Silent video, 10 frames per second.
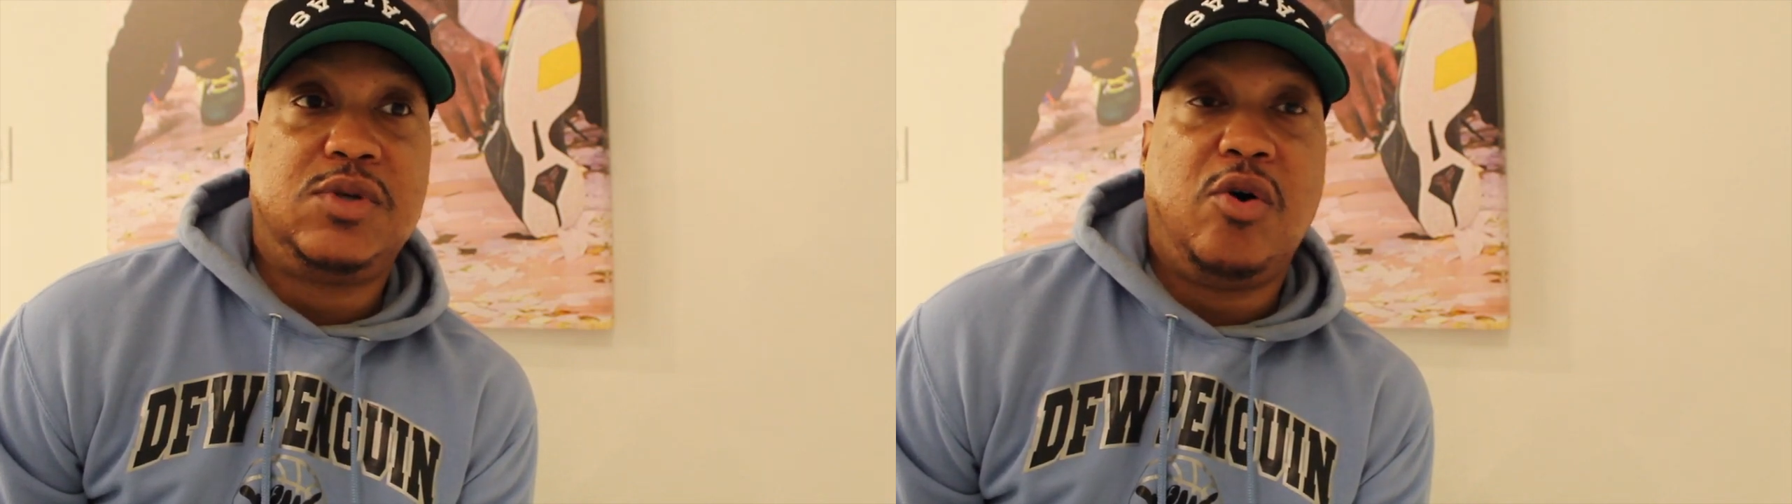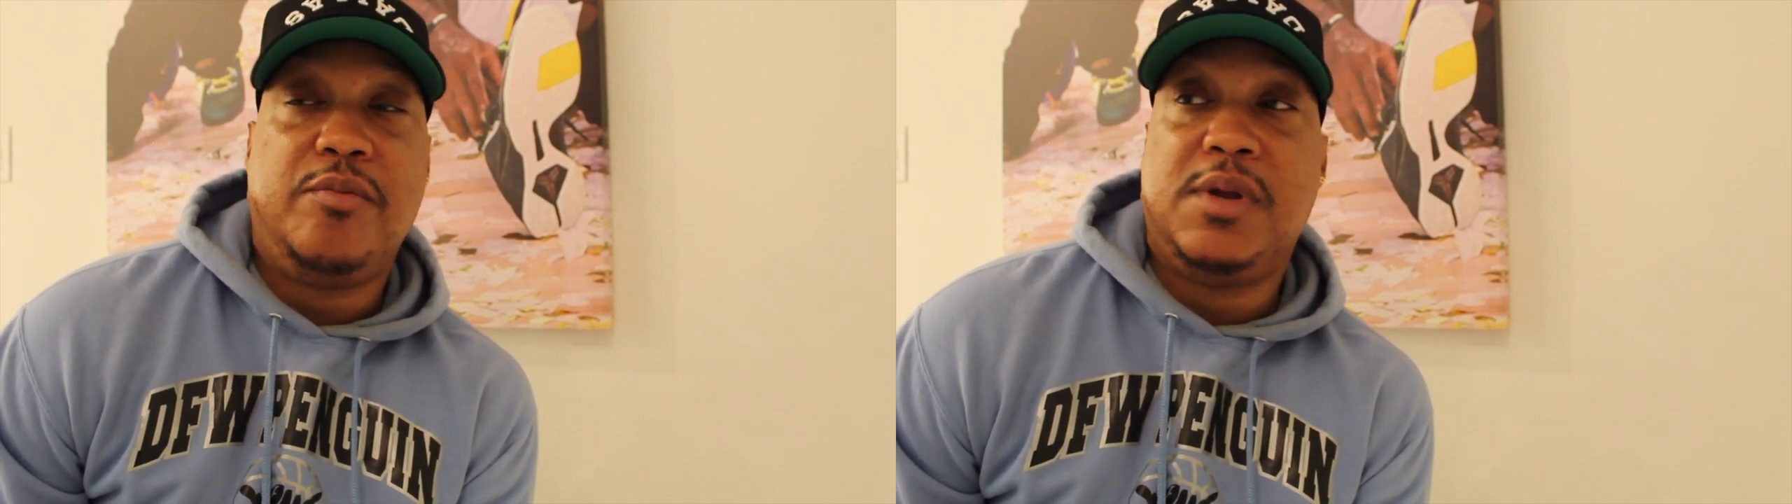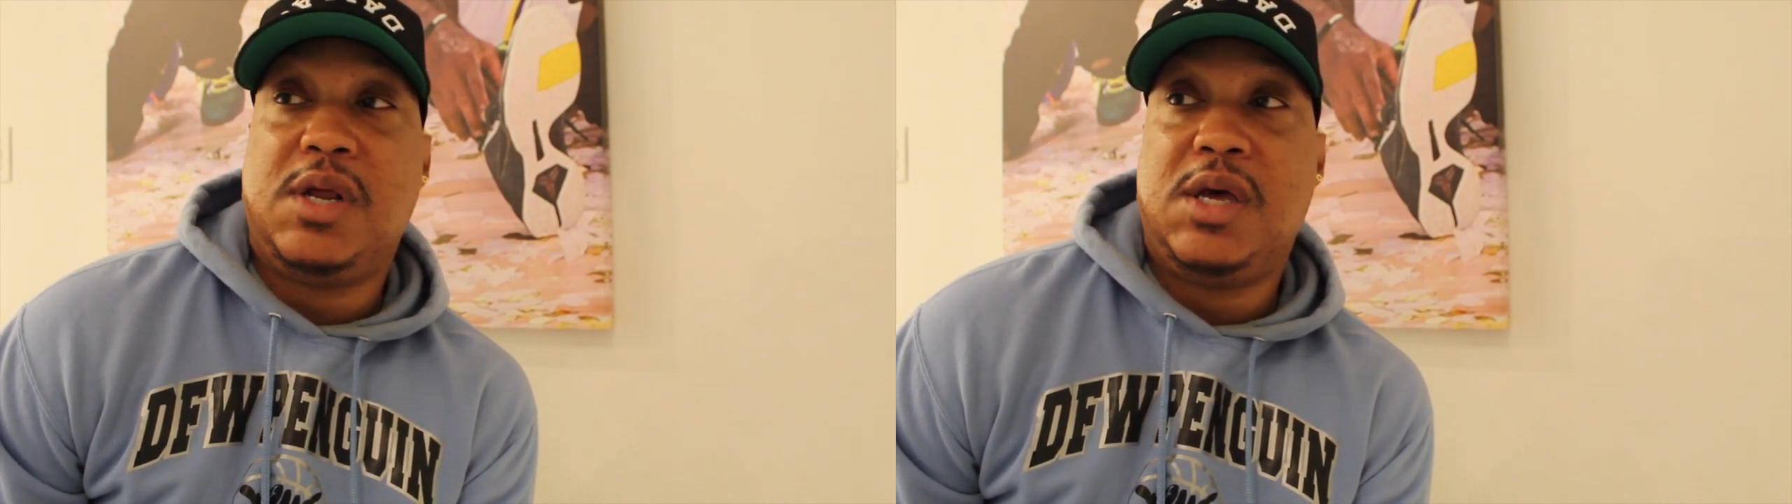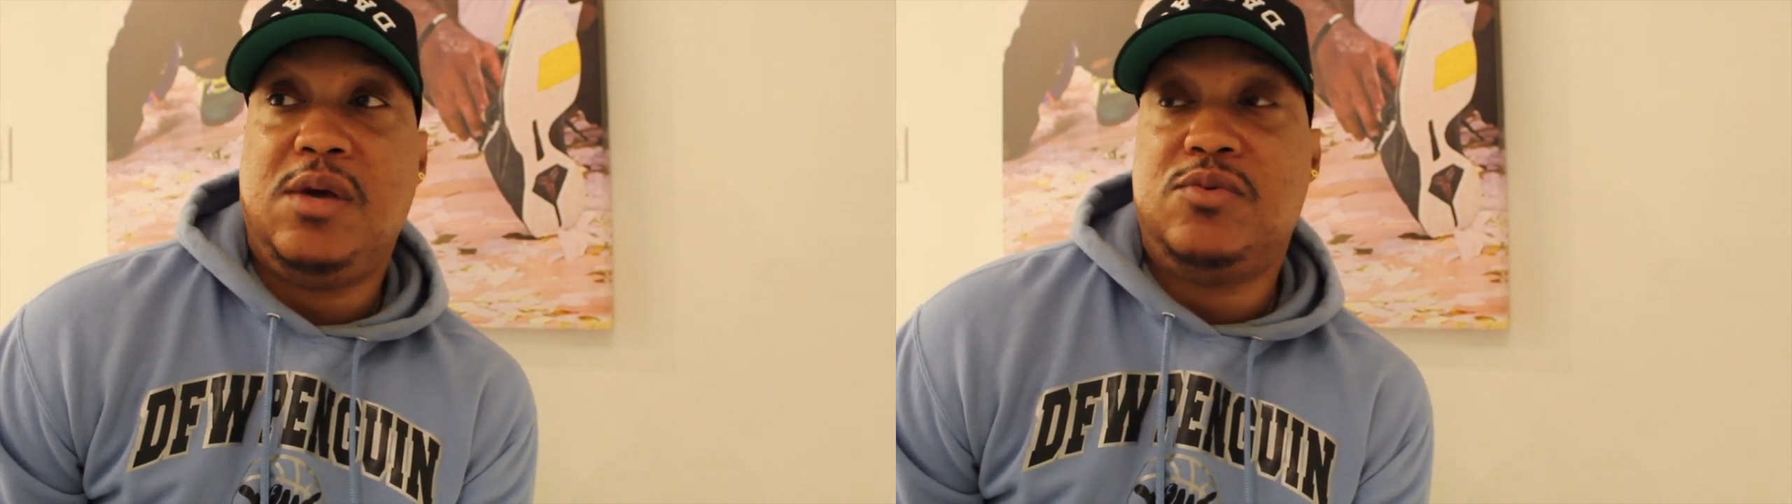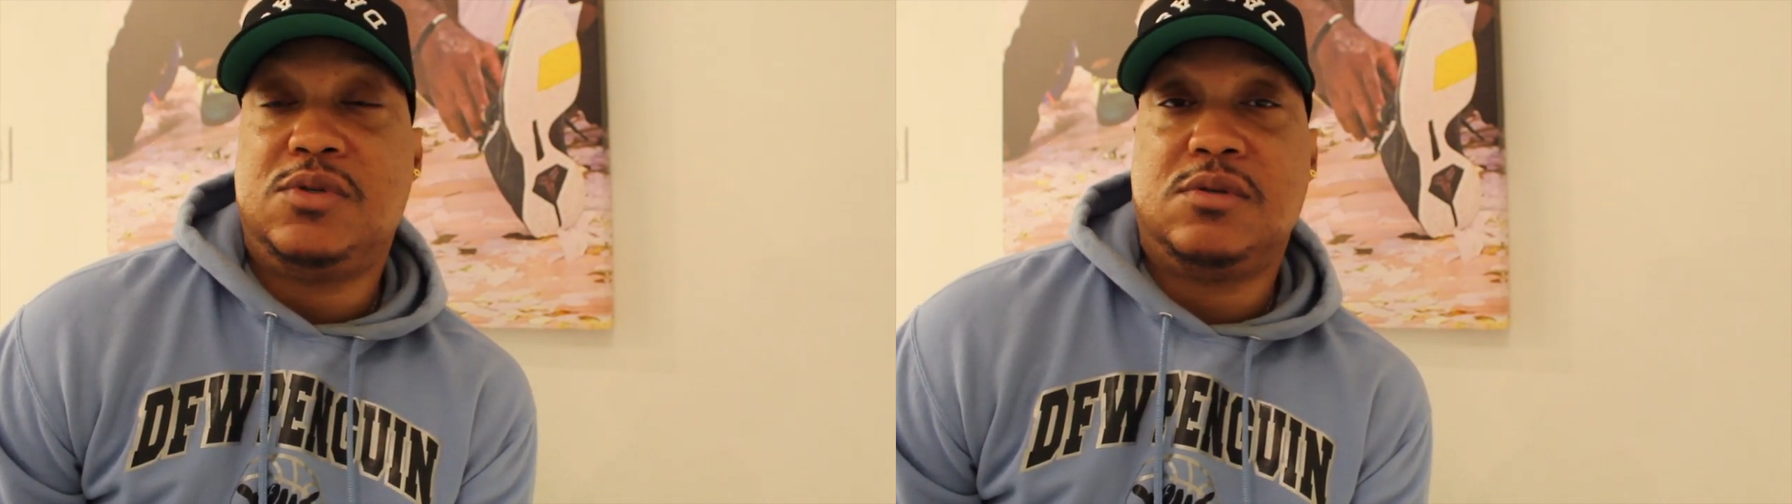told me that
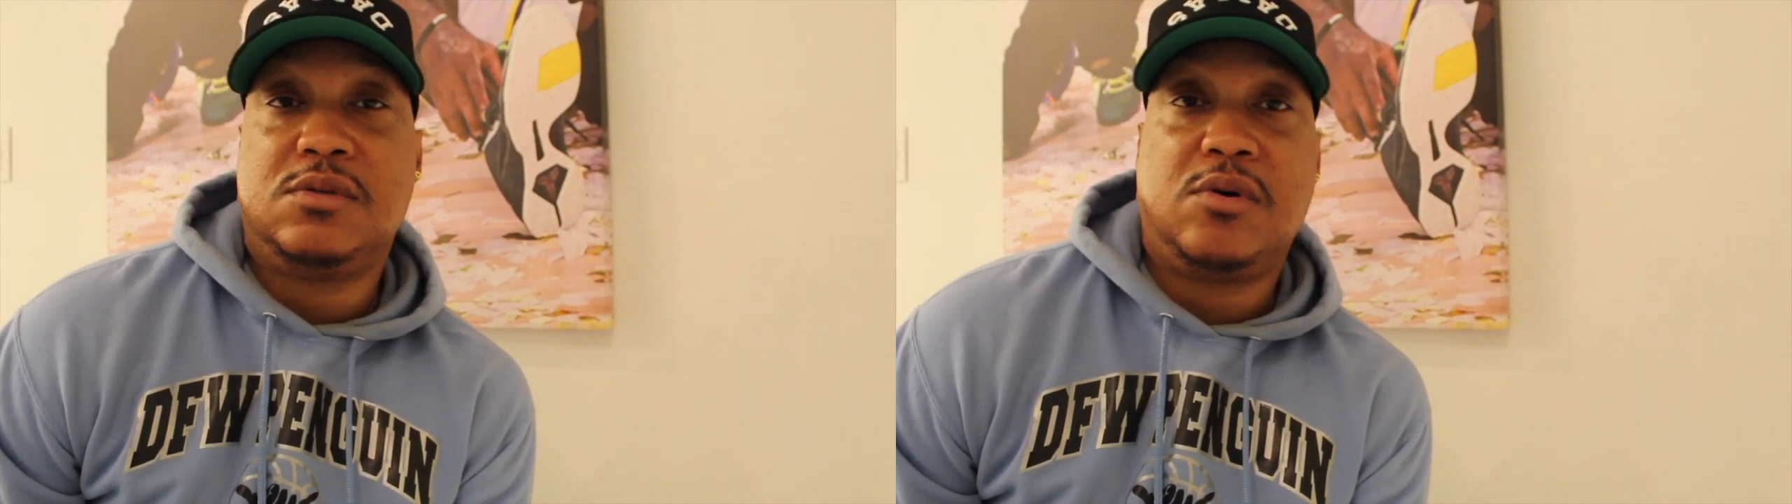he was